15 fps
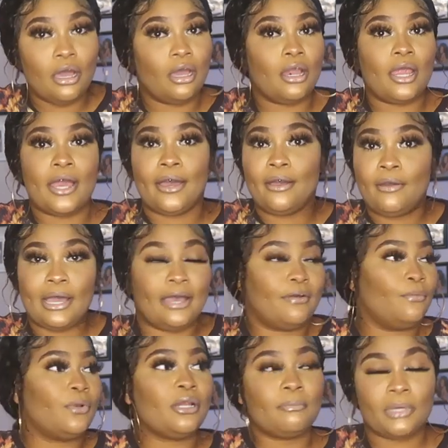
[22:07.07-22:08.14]
or how I
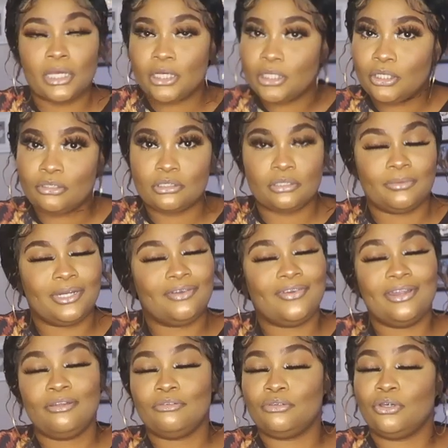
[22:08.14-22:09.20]
wear my clothes or whatever.
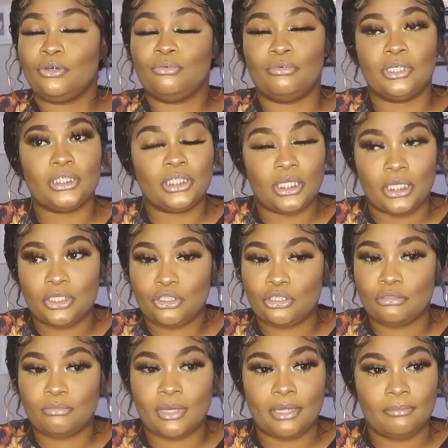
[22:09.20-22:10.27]
I don't know what the
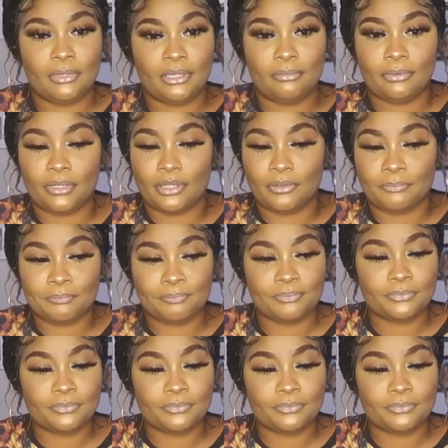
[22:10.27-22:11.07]
issue might be, but